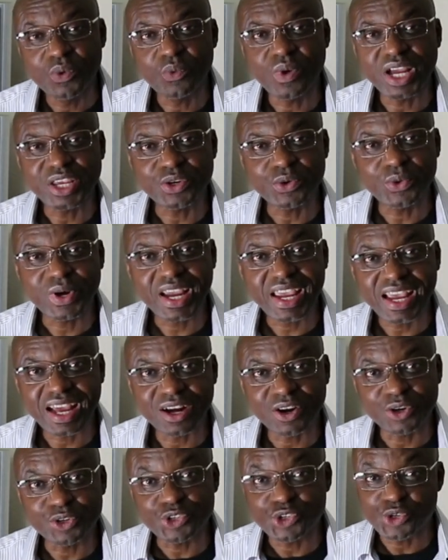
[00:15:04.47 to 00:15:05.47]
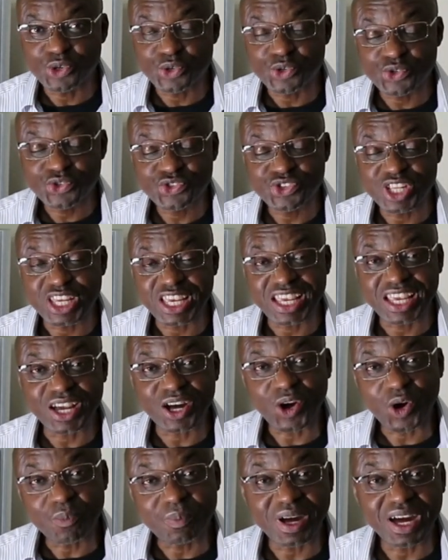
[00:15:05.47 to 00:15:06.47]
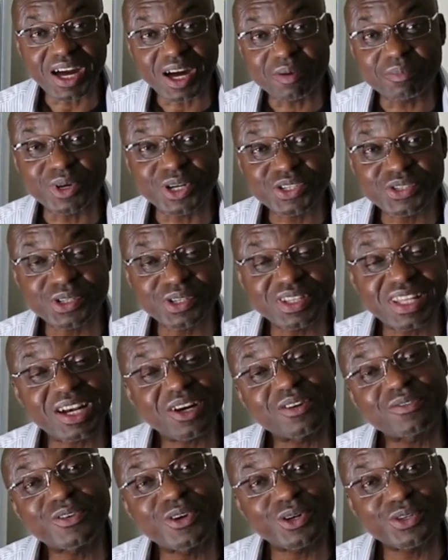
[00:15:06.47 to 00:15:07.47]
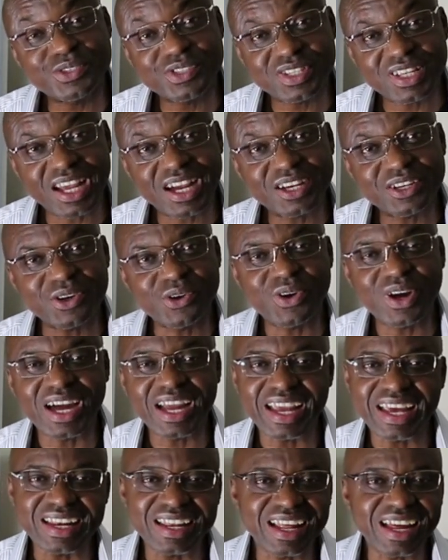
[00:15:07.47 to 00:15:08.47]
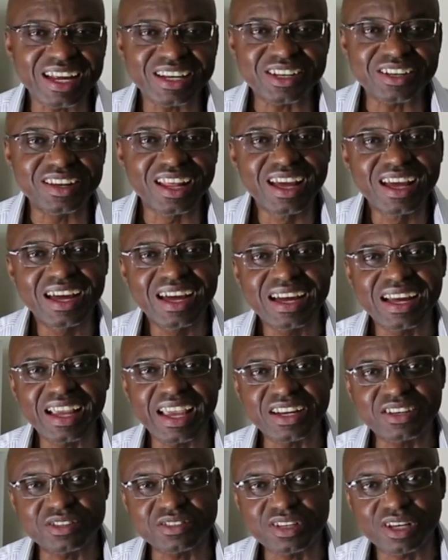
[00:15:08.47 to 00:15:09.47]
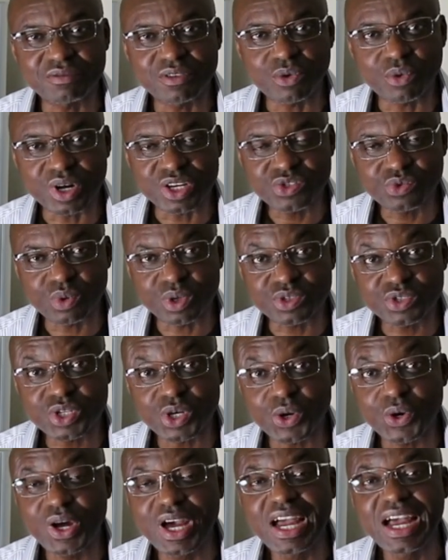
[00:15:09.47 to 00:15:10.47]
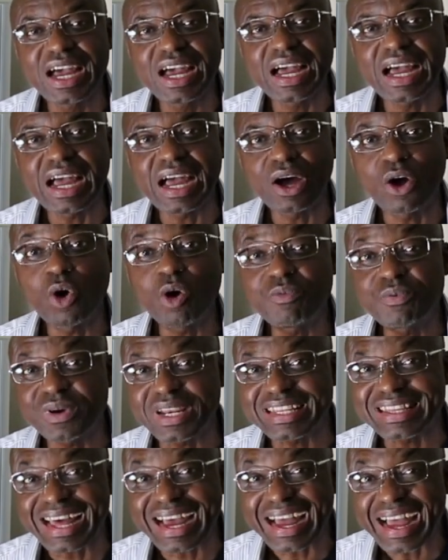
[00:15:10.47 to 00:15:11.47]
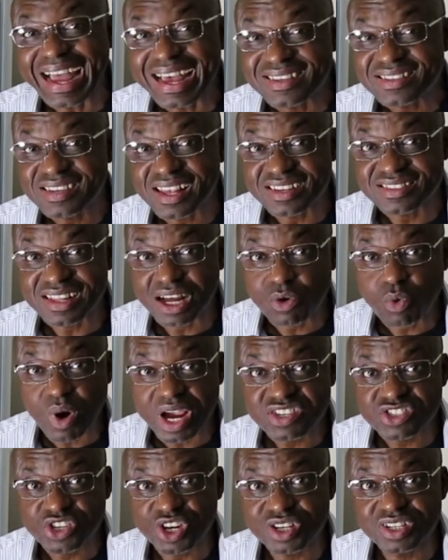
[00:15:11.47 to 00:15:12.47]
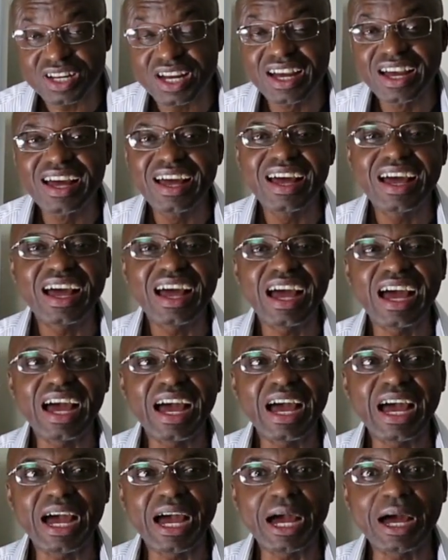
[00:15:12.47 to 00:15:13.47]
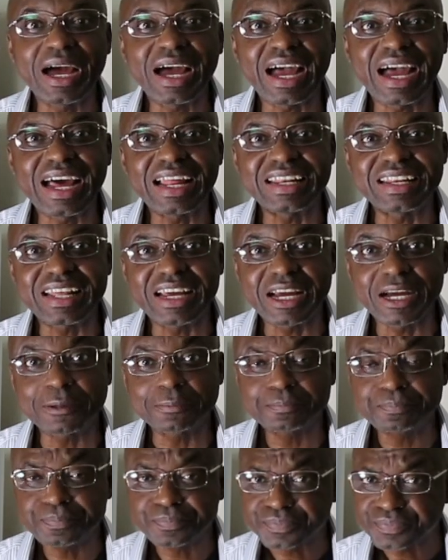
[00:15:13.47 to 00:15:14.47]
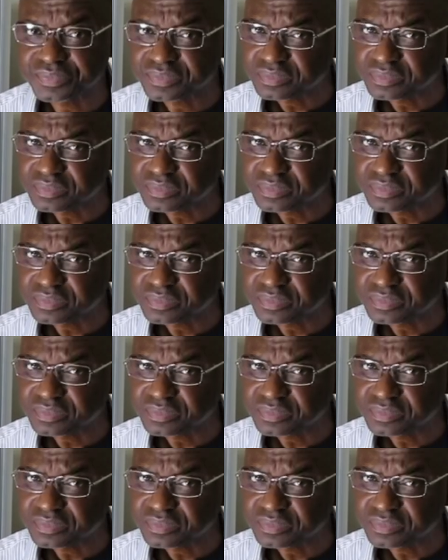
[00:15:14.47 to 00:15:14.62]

where you cannot use the upper arm monitor, then of course uh, go ahead and get yourself the wrist one. So hopefully that answers that question. Uh, and um,